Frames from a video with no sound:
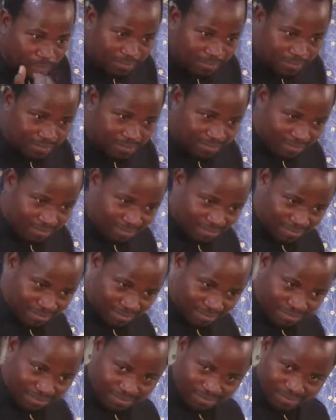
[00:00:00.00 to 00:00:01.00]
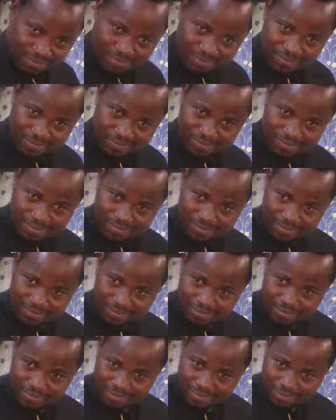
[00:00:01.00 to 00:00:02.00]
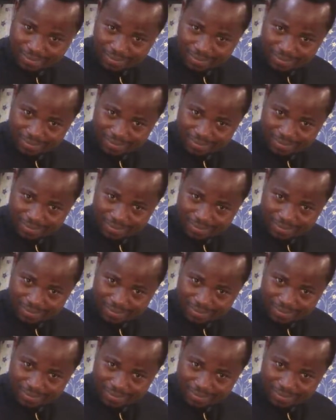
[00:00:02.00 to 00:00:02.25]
(silence)